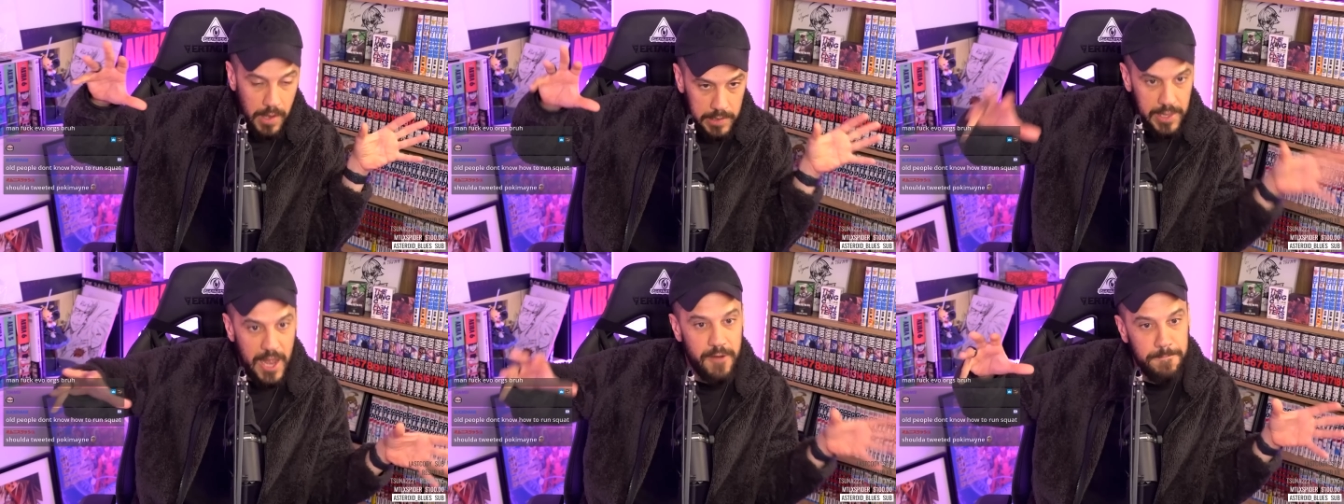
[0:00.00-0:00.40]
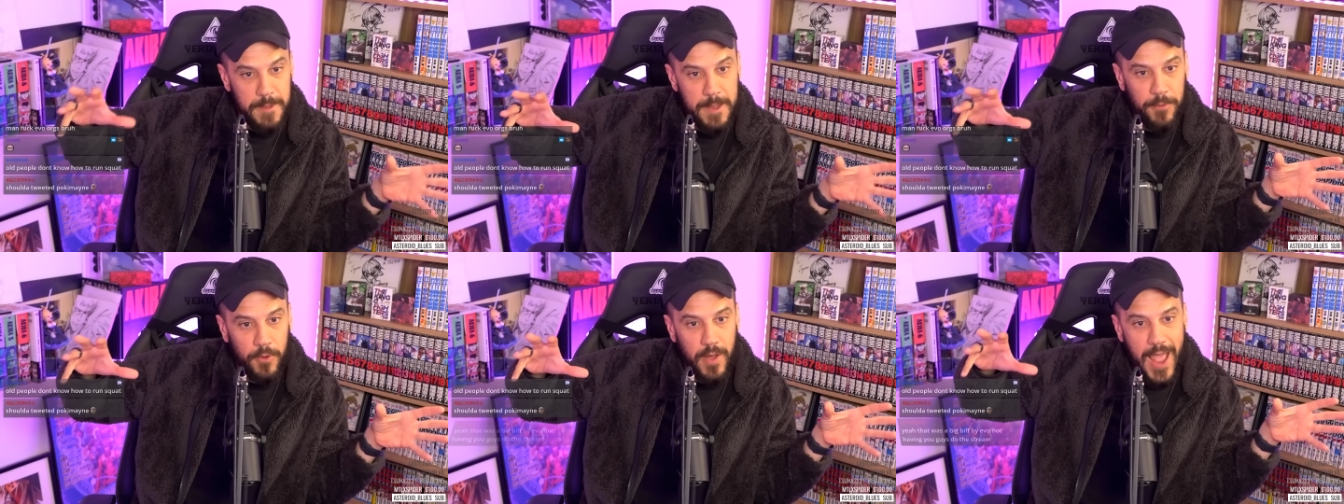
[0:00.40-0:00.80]
a lot of
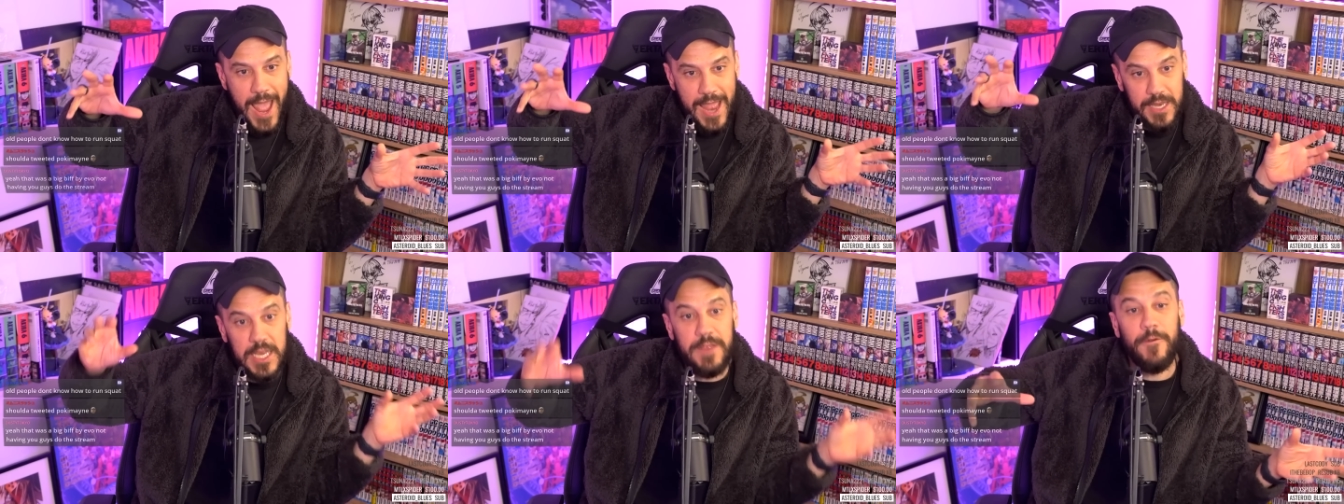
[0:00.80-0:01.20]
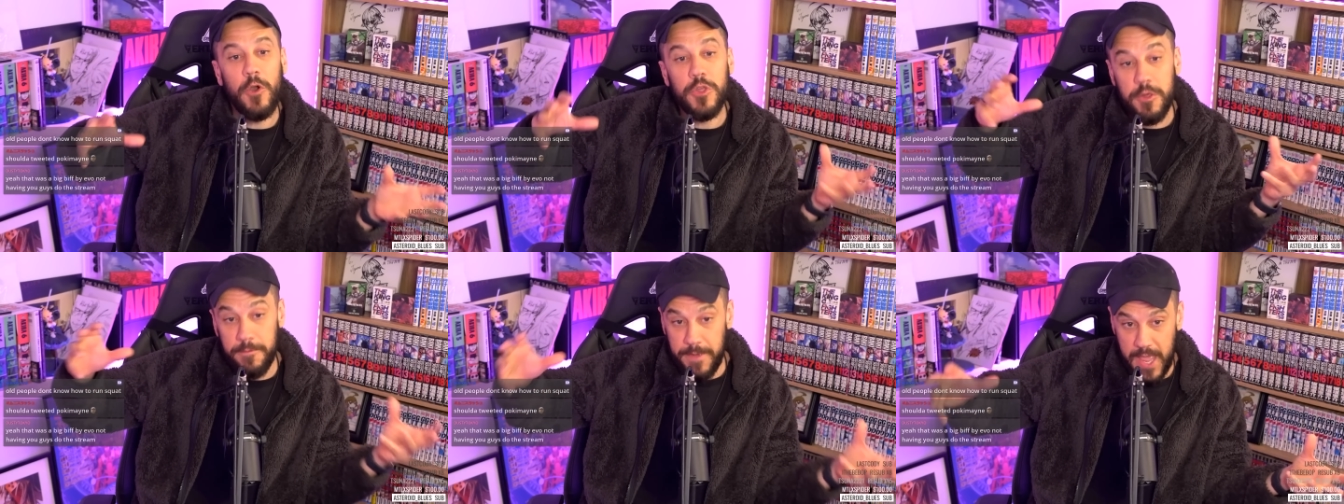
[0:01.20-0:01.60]
people at
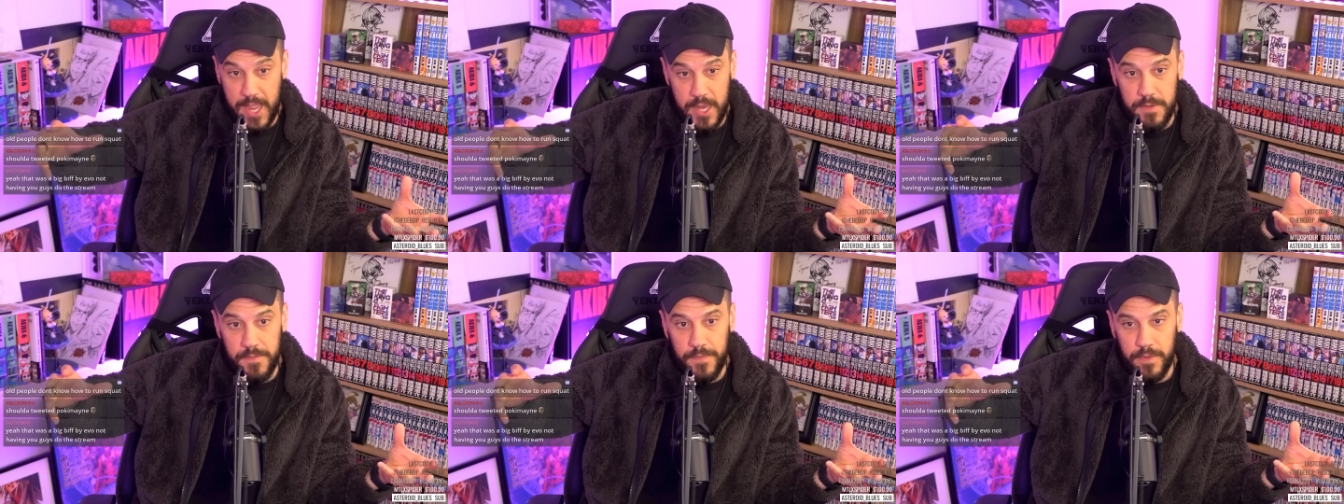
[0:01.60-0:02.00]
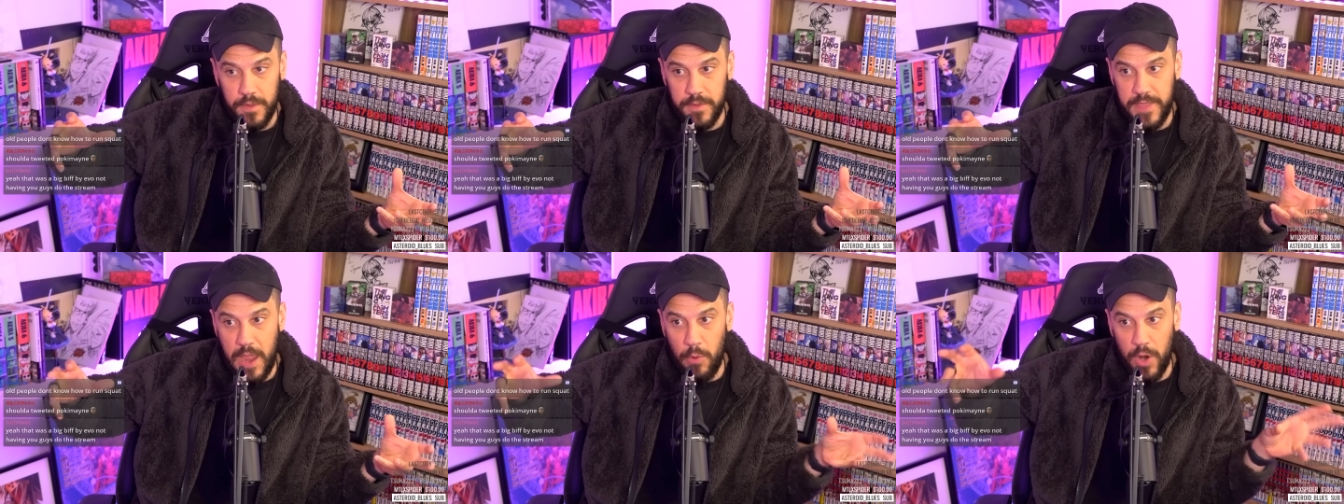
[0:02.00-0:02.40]
Evo Japan
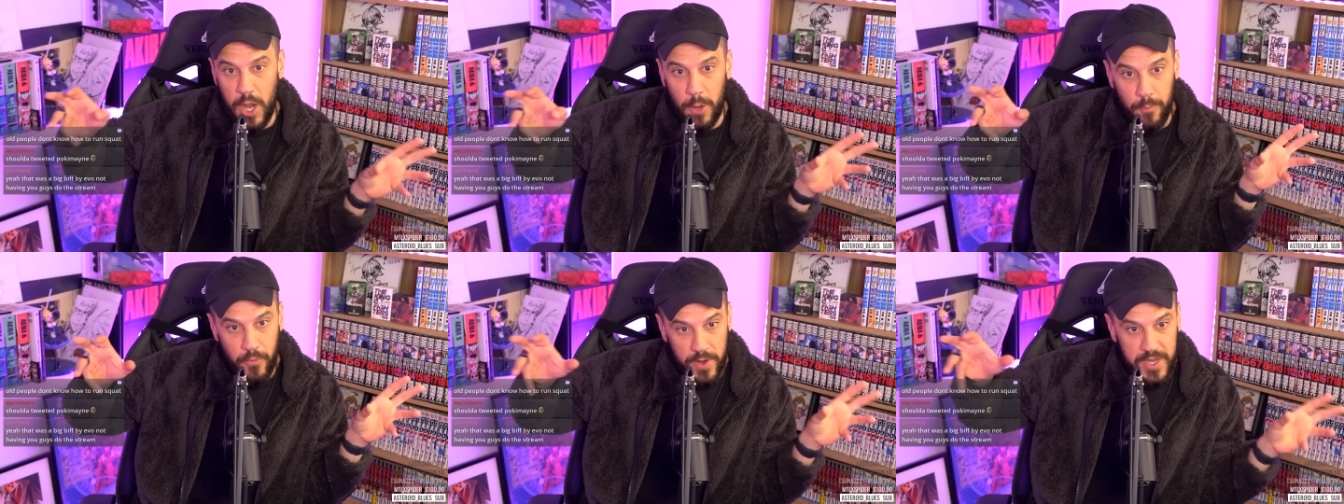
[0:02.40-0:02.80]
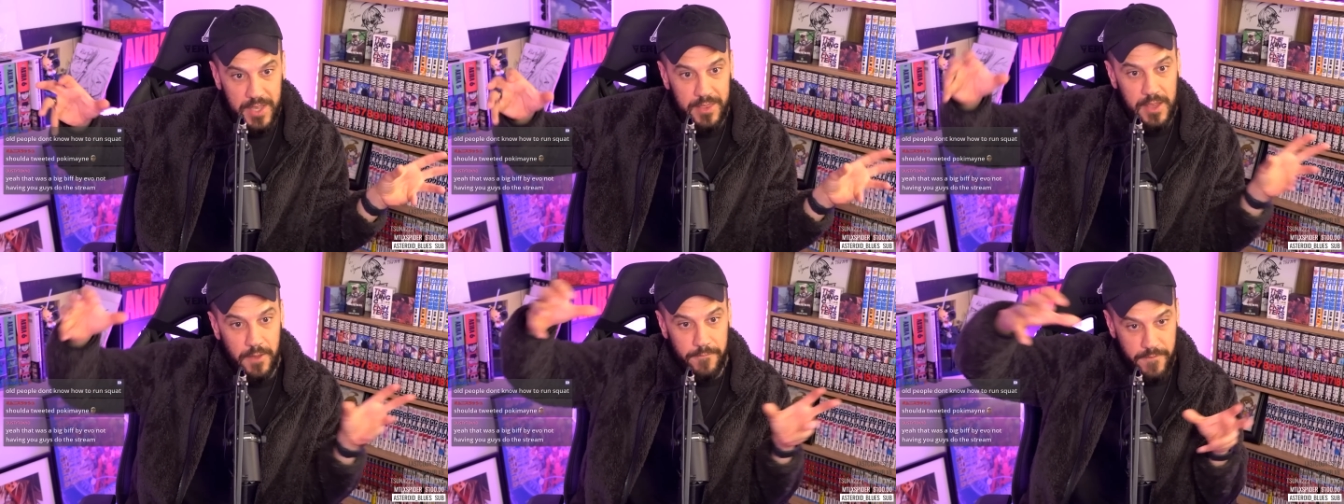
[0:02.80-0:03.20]
that were helped running
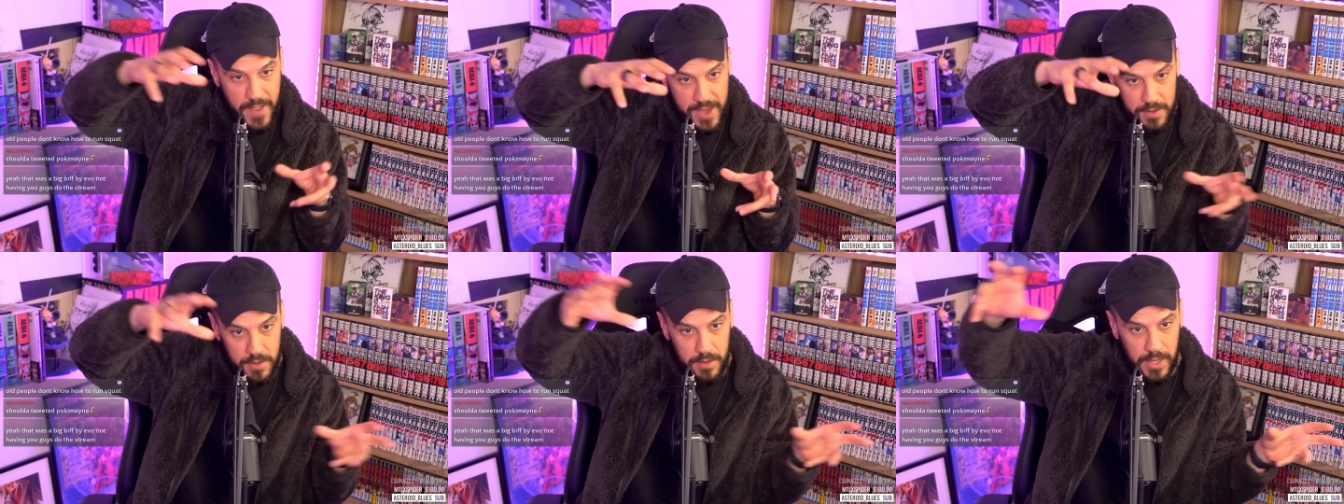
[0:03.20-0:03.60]
the event,